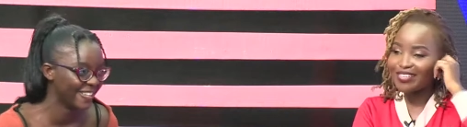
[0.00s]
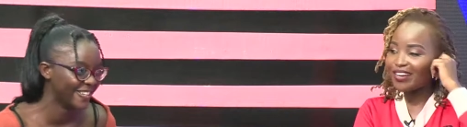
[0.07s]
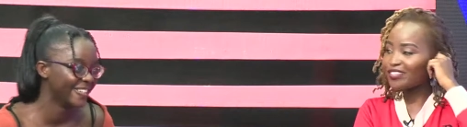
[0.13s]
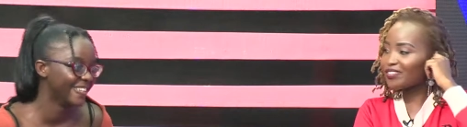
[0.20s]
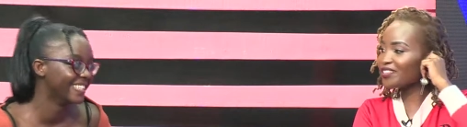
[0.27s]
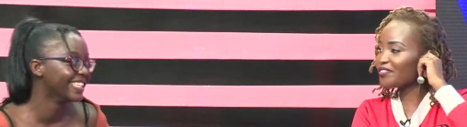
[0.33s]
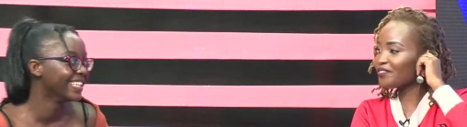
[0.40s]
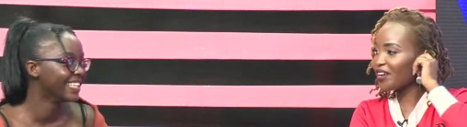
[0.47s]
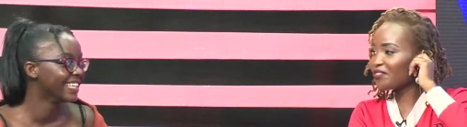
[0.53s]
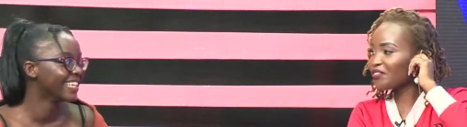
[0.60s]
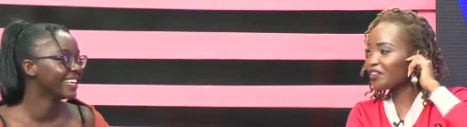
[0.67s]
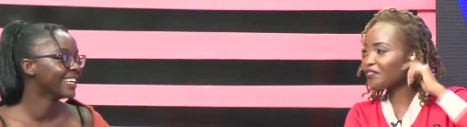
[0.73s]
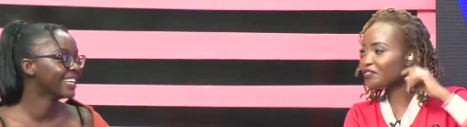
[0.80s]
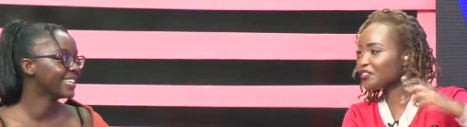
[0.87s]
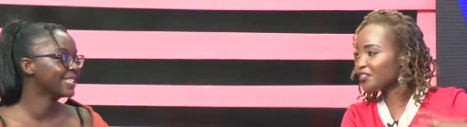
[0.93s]
Speaker 1: So out of the 5,
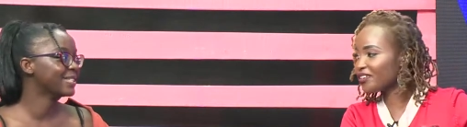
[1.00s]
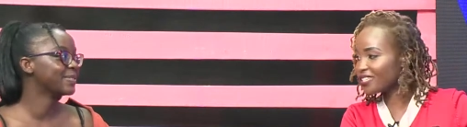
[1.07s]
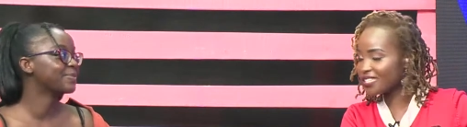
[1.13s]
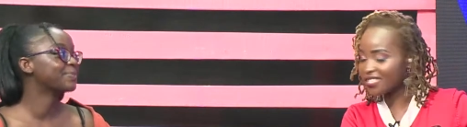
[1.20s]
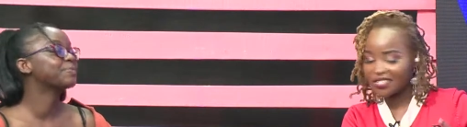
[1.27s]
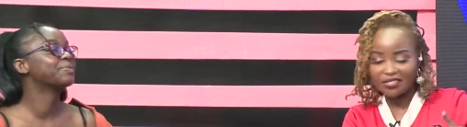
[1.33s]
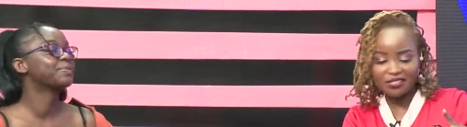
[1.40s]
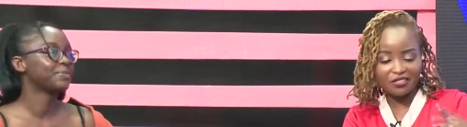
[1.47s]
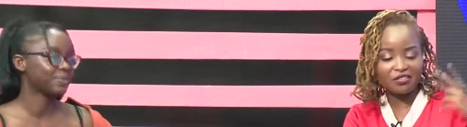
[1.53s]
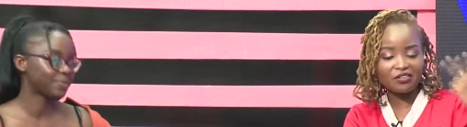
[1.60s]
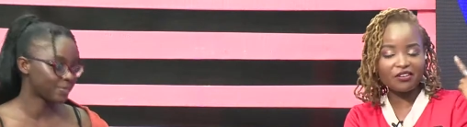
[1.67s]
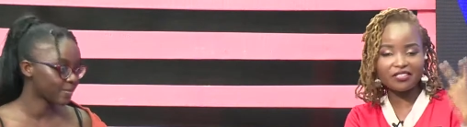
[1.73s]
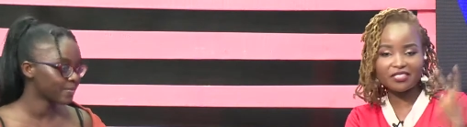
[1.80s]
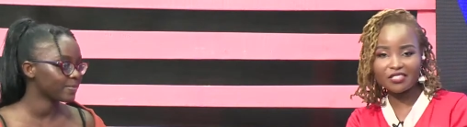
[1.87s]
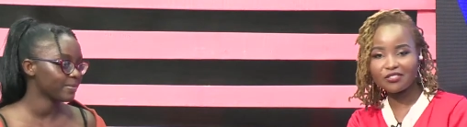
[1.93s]
you have 2 questions. You
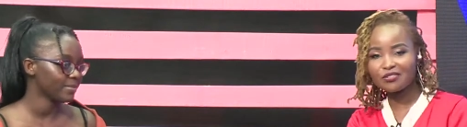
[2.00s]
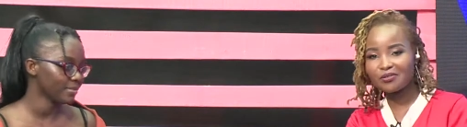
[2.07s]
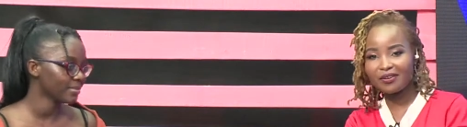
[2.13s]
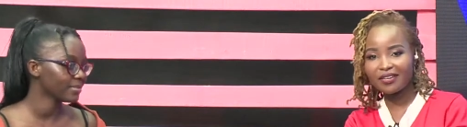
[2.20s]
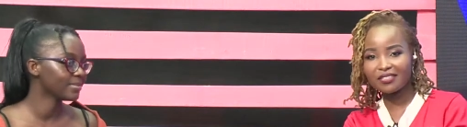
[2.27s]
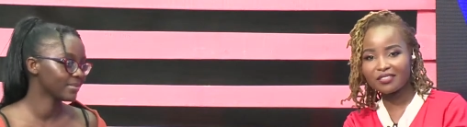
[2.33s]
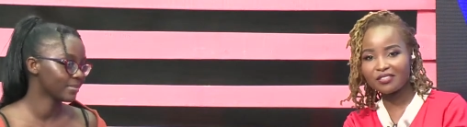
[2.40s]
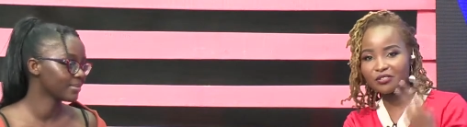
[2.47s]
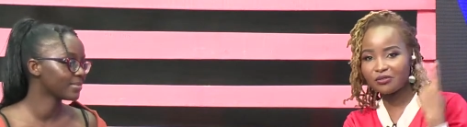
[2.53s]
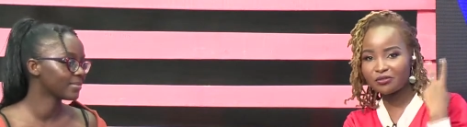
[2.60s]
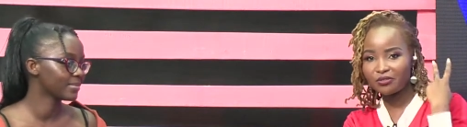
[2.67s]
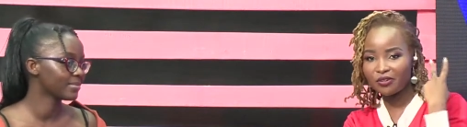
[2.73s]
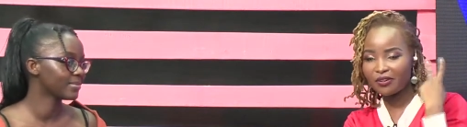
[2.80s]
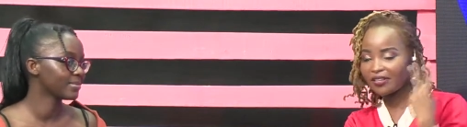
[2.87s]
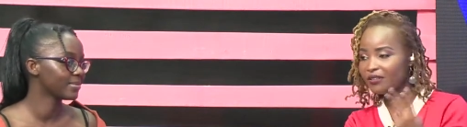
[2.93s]
got in two
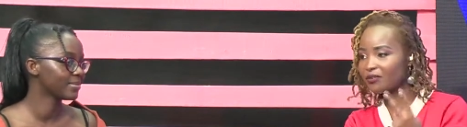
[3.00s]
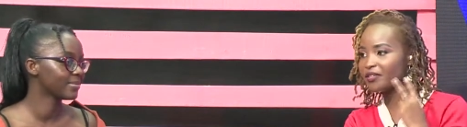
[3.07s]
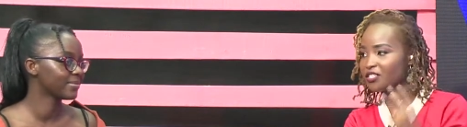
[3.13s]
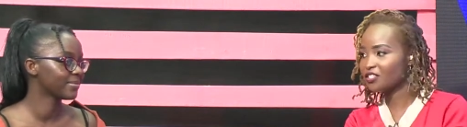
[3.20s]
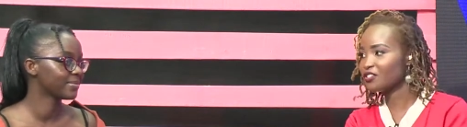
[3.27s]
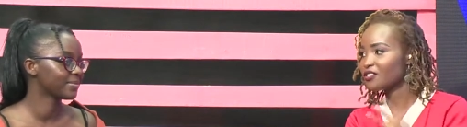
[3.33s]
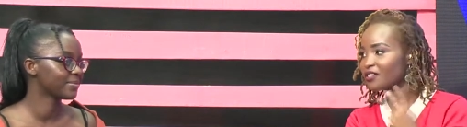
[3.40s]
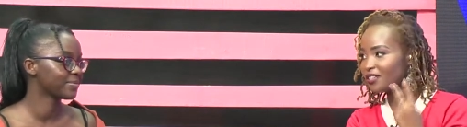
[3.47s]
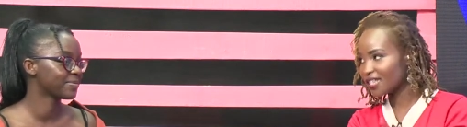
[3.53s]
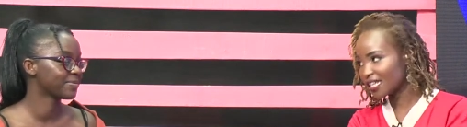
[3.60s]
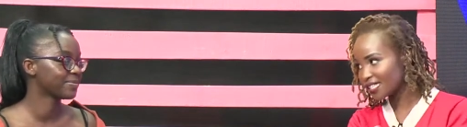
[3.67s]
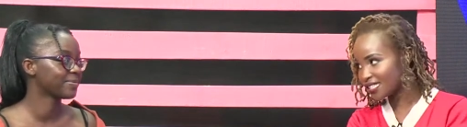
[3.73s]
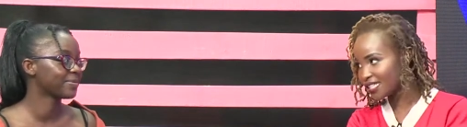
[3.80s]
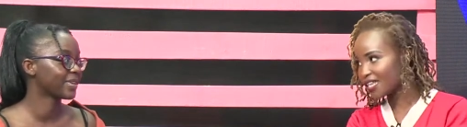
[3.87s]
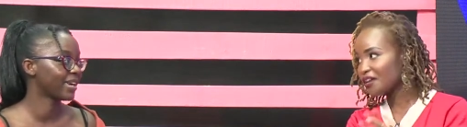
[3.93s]
questions
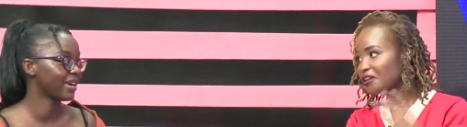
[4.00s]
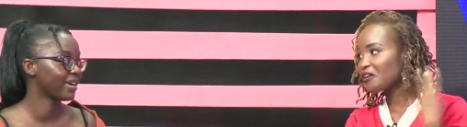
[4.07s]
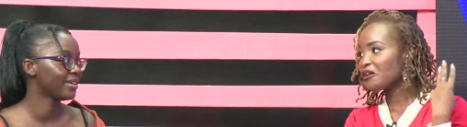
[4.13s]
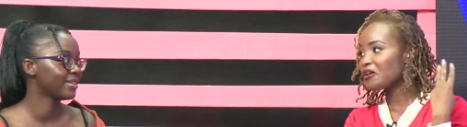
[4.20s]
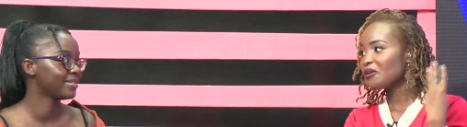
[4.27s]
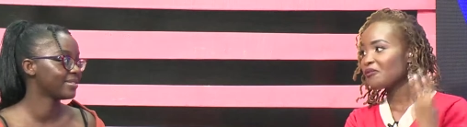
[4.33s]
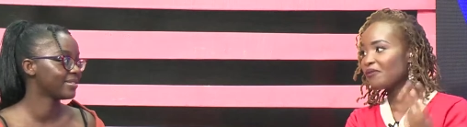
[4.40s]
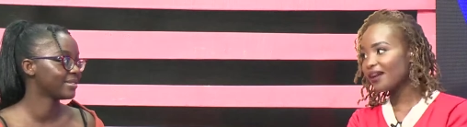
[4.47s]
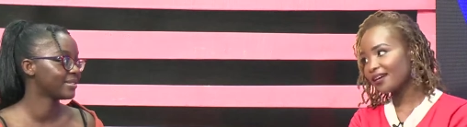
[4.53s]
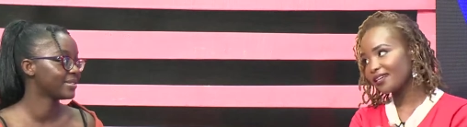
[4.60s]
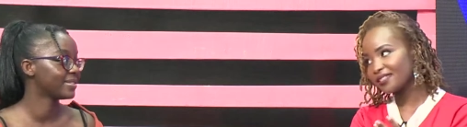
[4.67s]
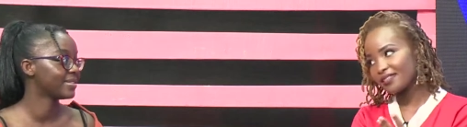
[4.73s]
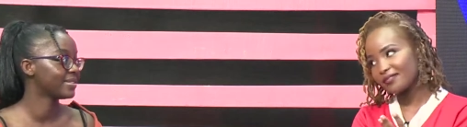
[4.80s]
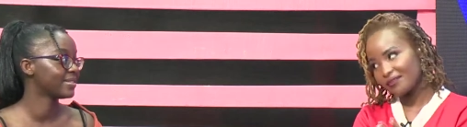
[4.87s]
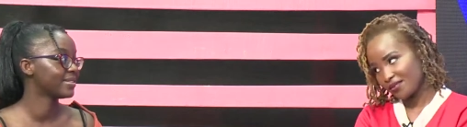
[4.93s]
correct. Okay. 1
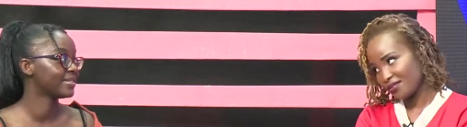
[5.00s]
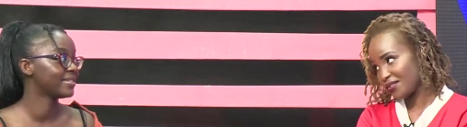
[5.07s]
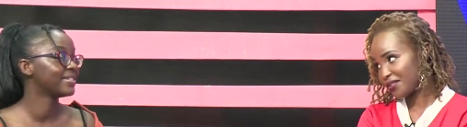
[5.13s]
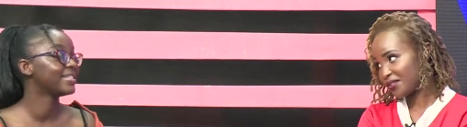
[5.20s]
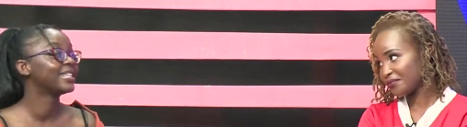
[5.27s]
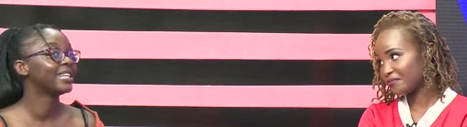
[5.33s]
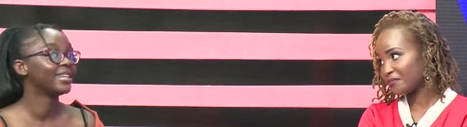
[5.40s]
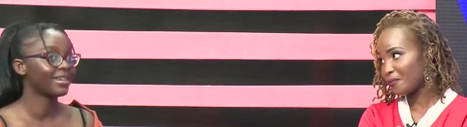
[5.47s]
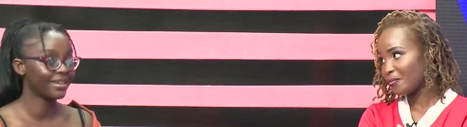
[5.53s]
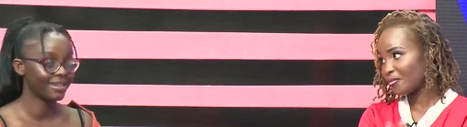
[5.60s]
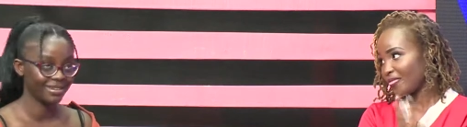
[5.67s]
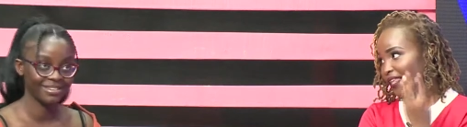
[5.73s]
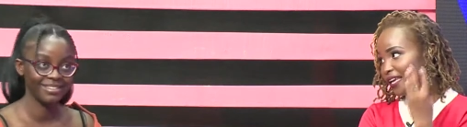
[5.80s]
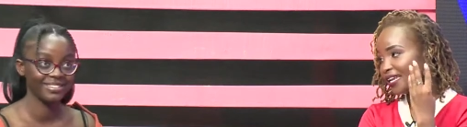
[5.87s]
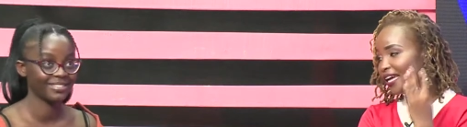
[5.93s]
question wrong.
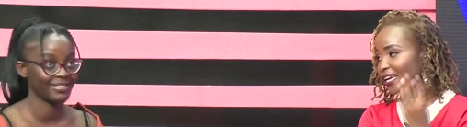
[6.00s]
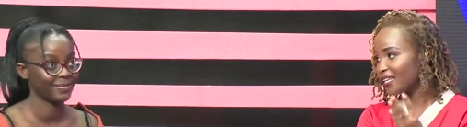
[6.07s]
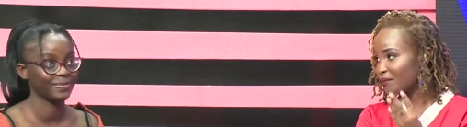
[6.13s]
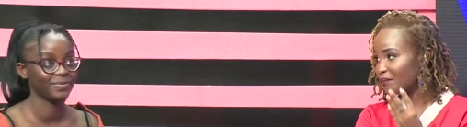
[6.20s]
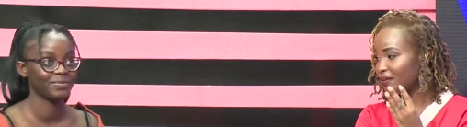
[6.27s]
Now